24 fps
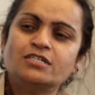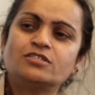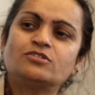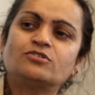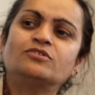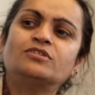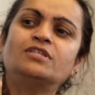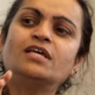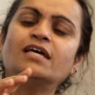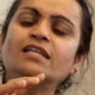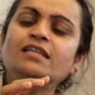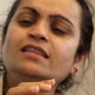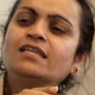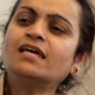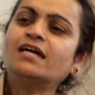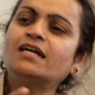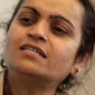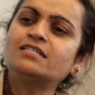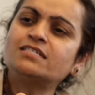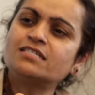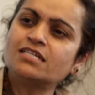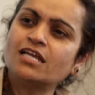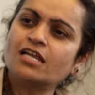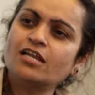So then
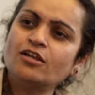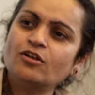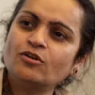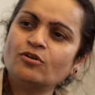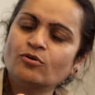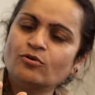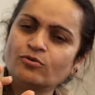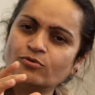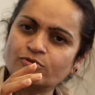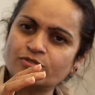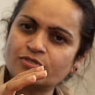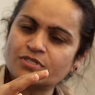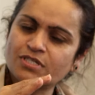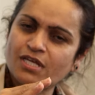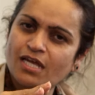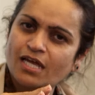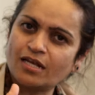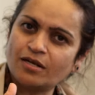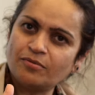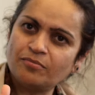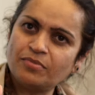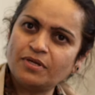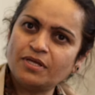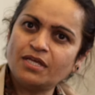that cellulose
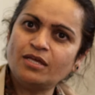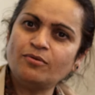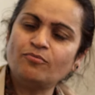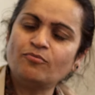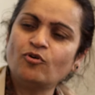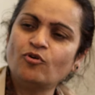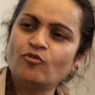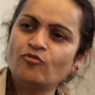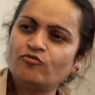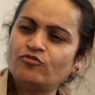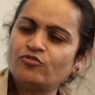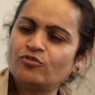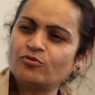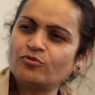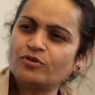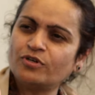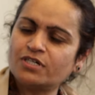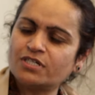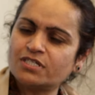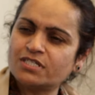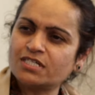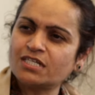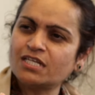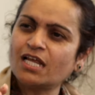can be moved
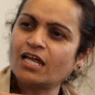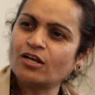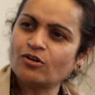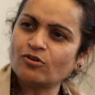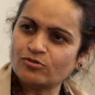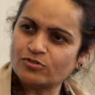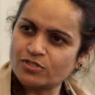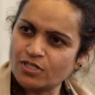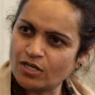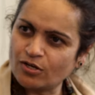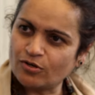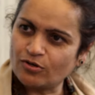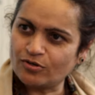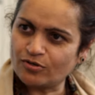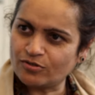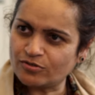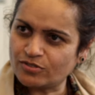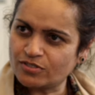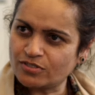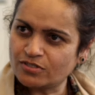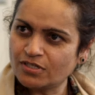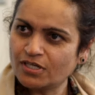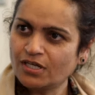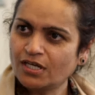towards
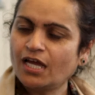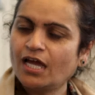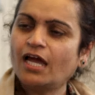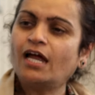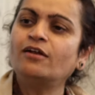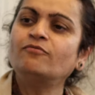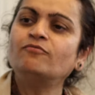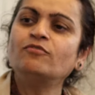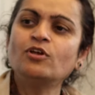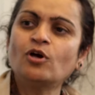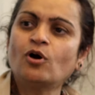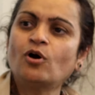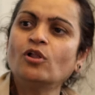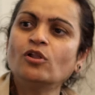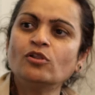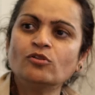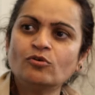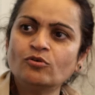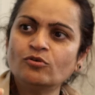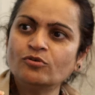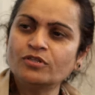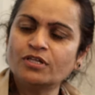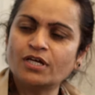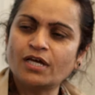nanocellulose. And we all
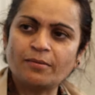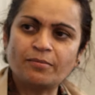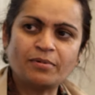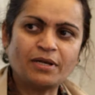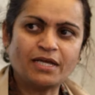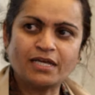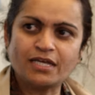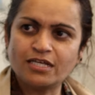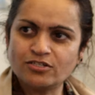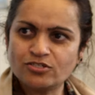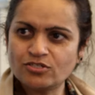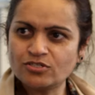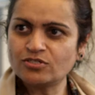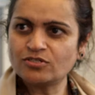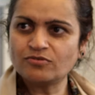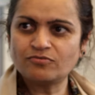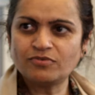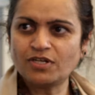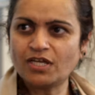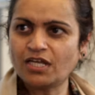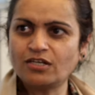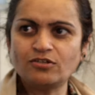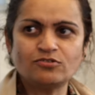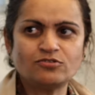know the applications of
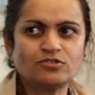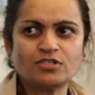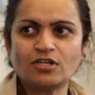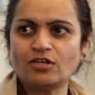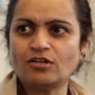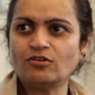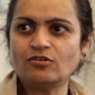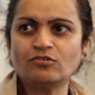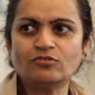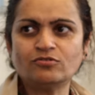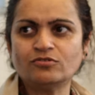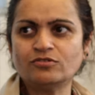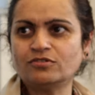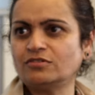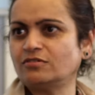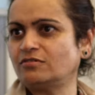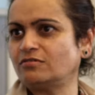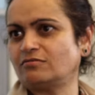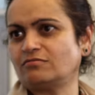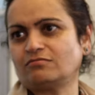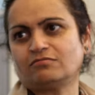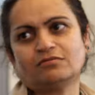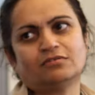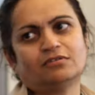
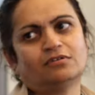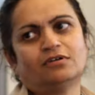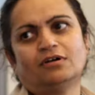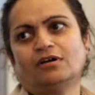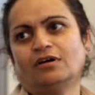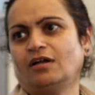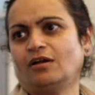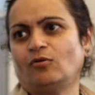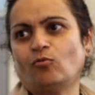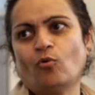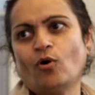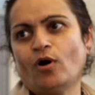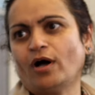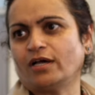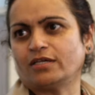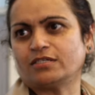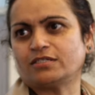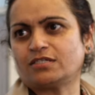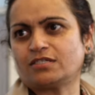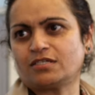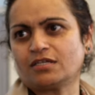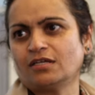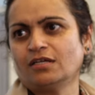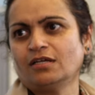nanocellulose are
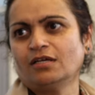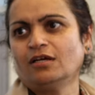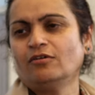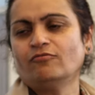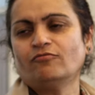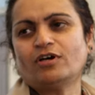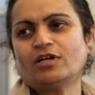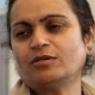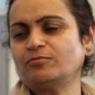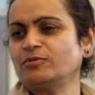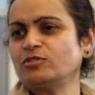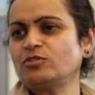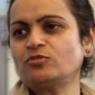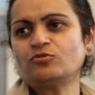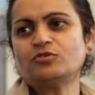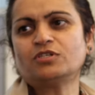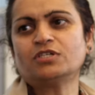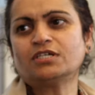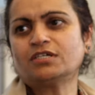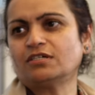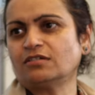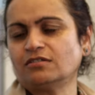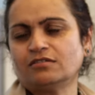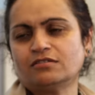vast. Yes.
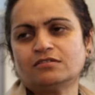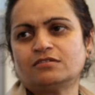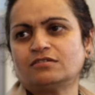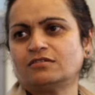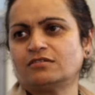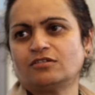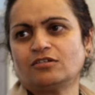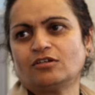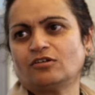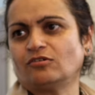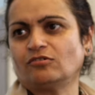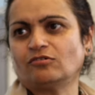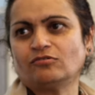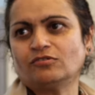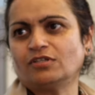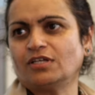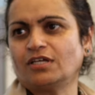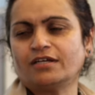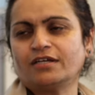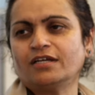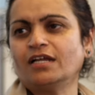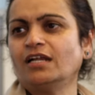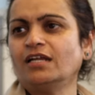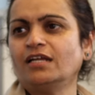Pharmaceuticals,
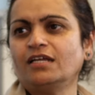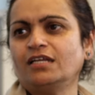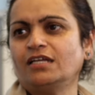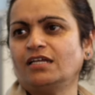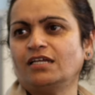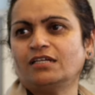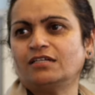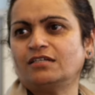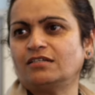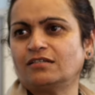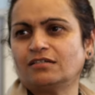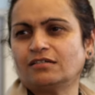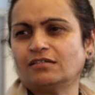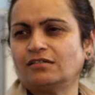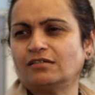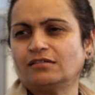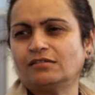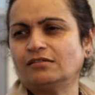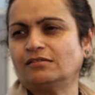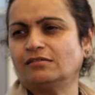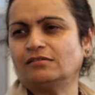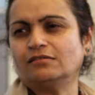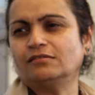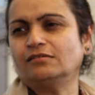they really need
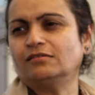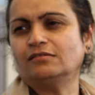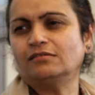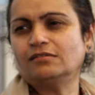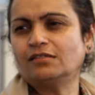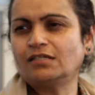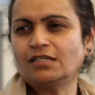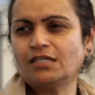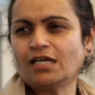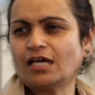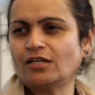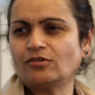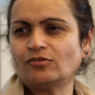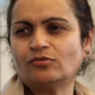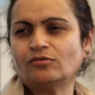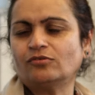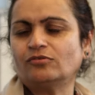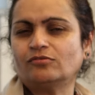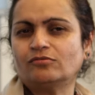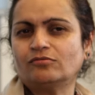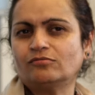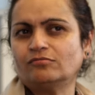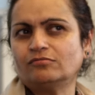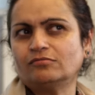the
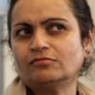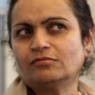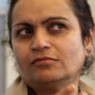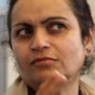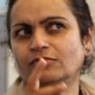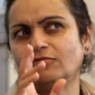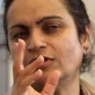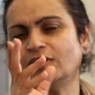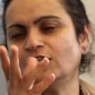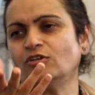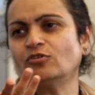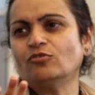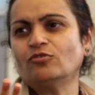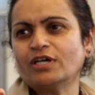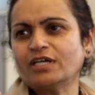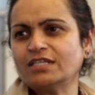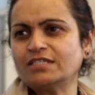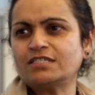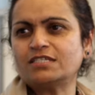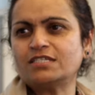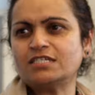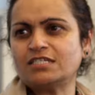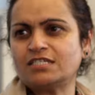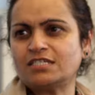nano. We know
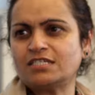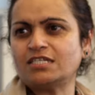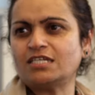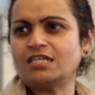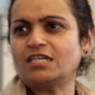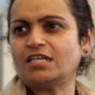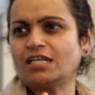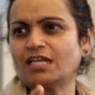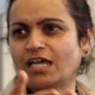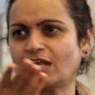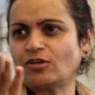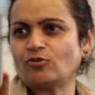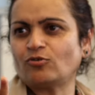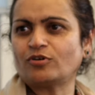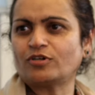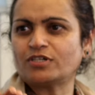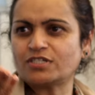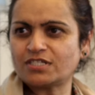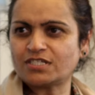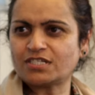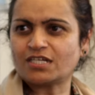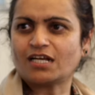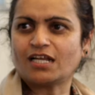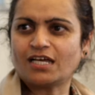NCC,
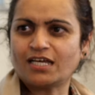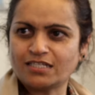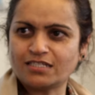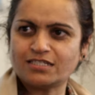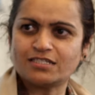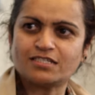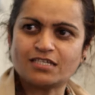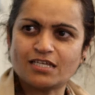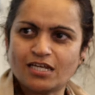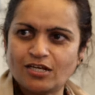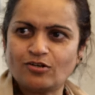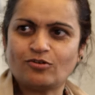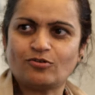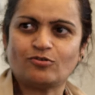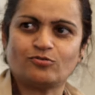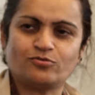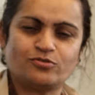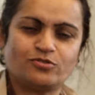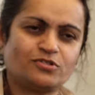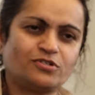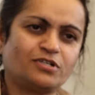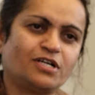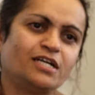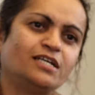nanocrystalline
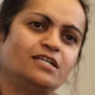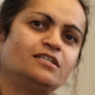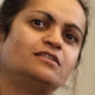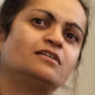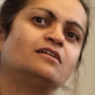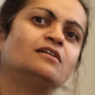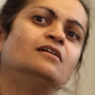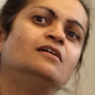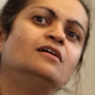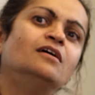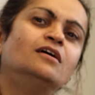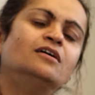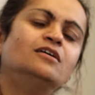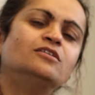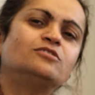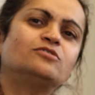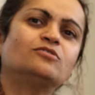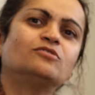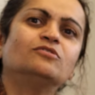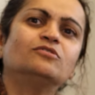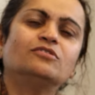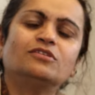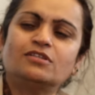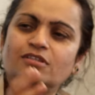cellulose, right?
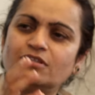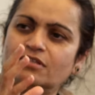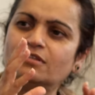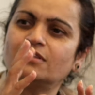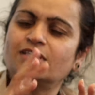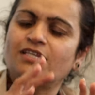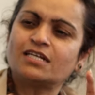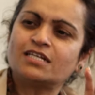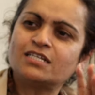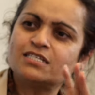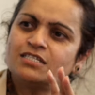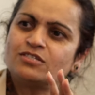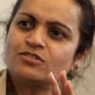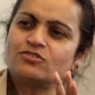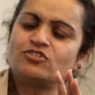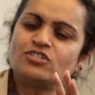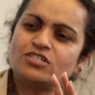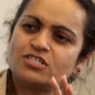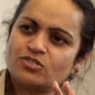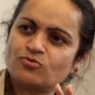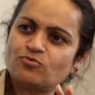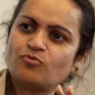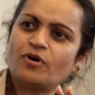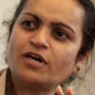So that is
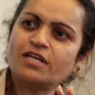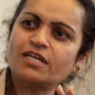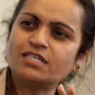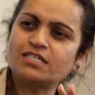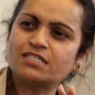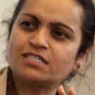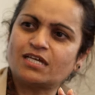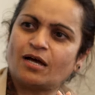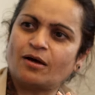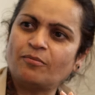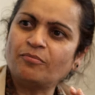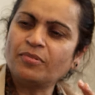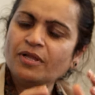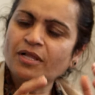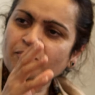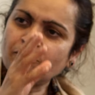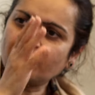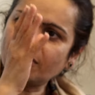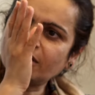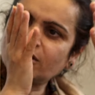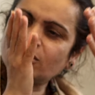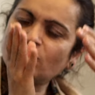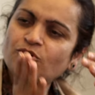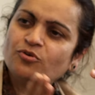just one example,
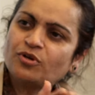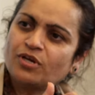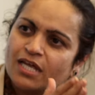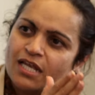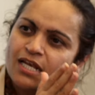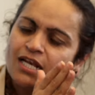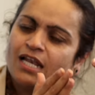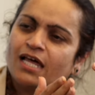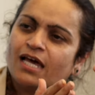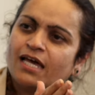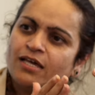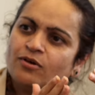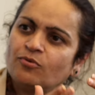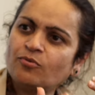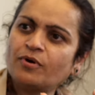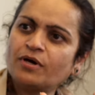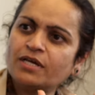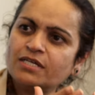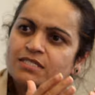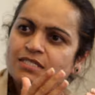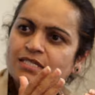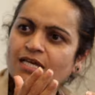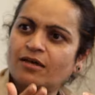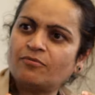but you can
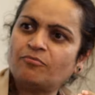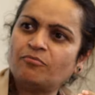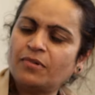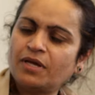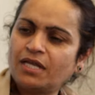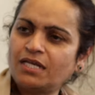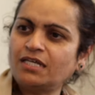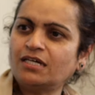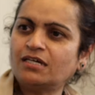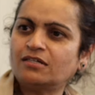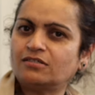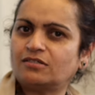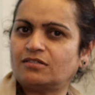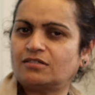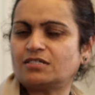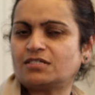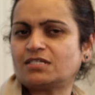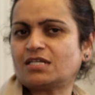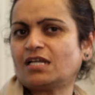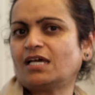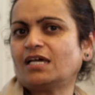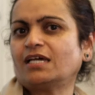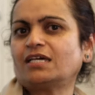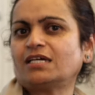likewise have many
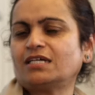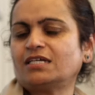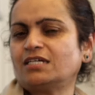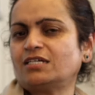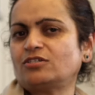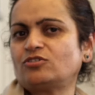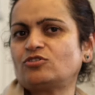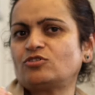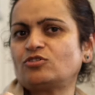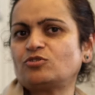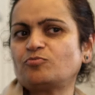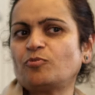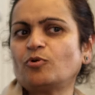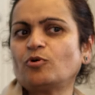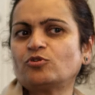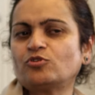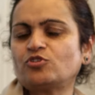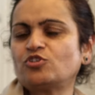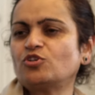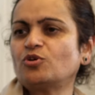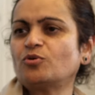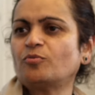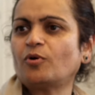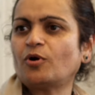others. Like I
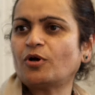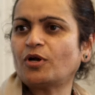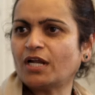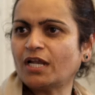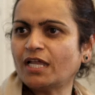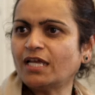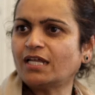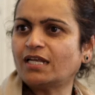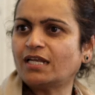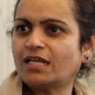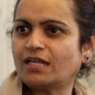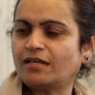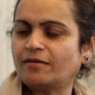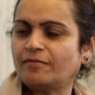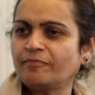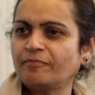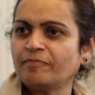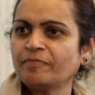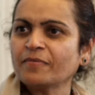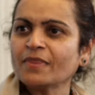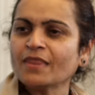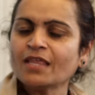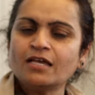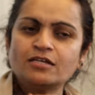spoke to you about lignin.
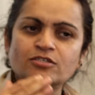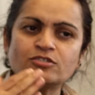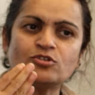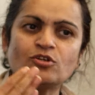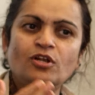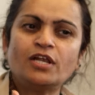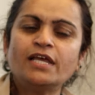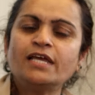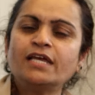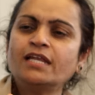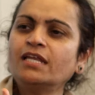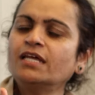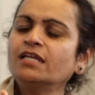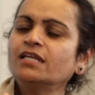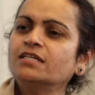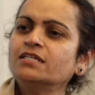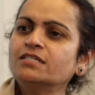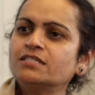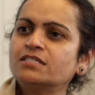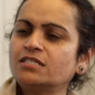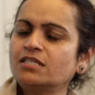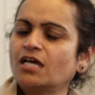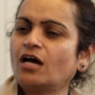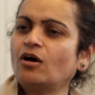Yep. So lignin
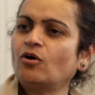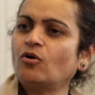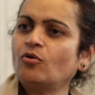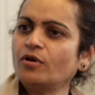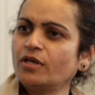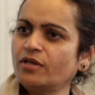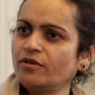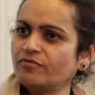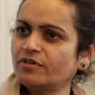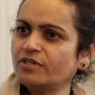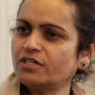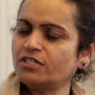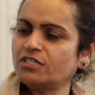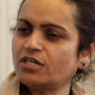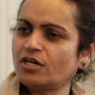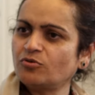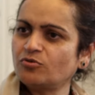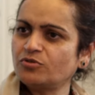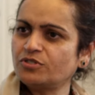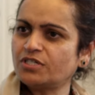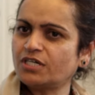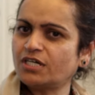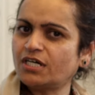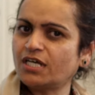is now even
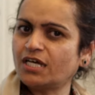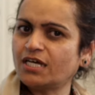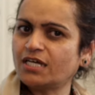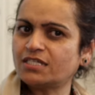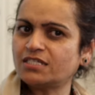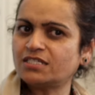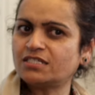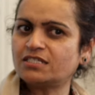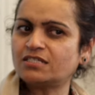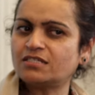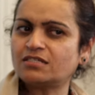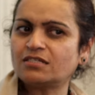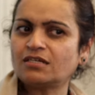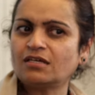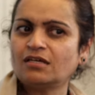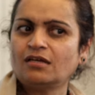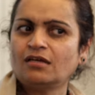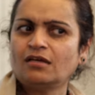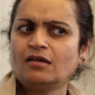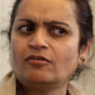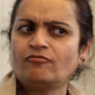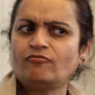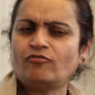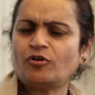touted as
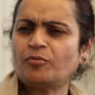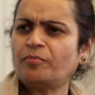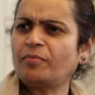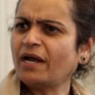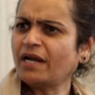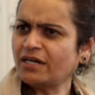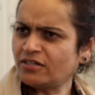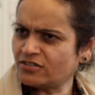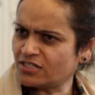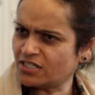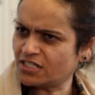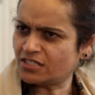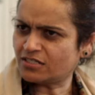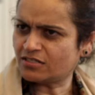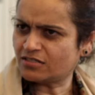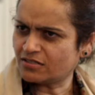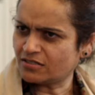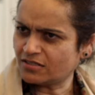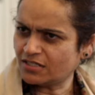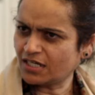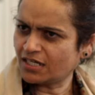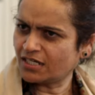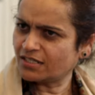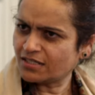for batteries.
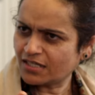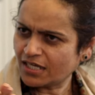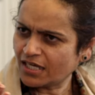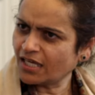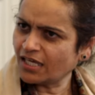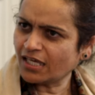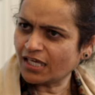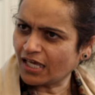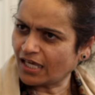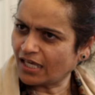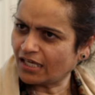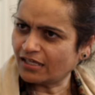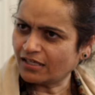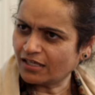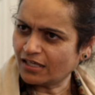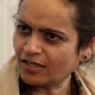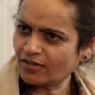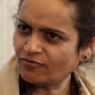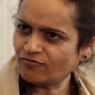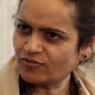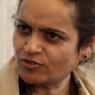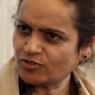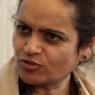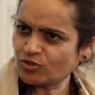They are thinking
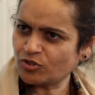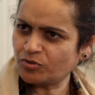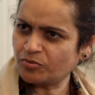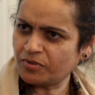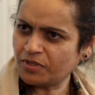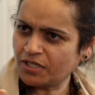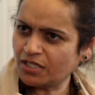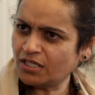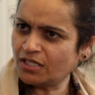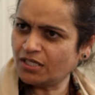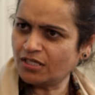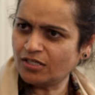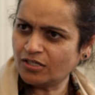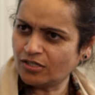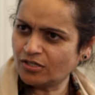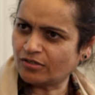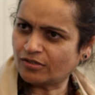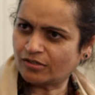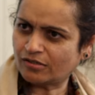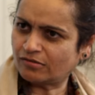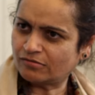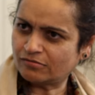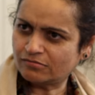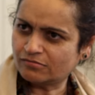if it could be,
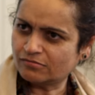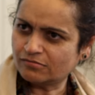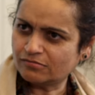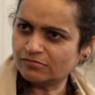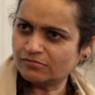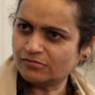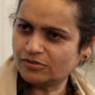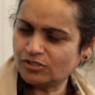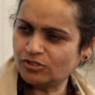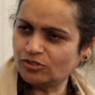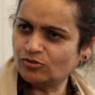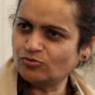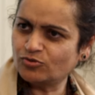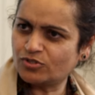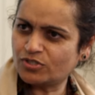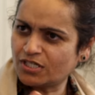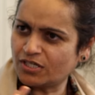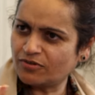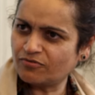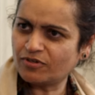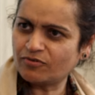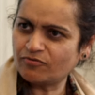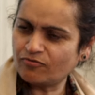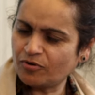used
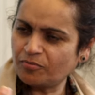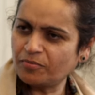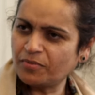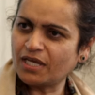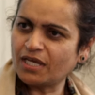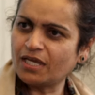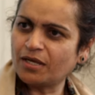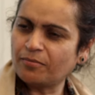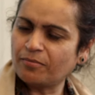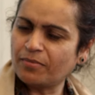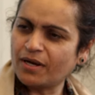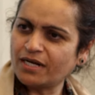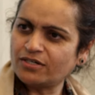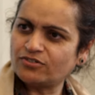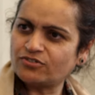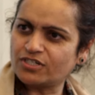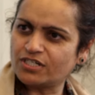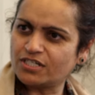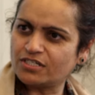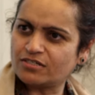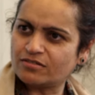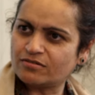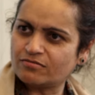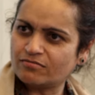even for making
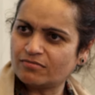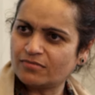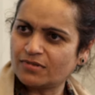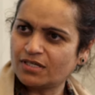batteries.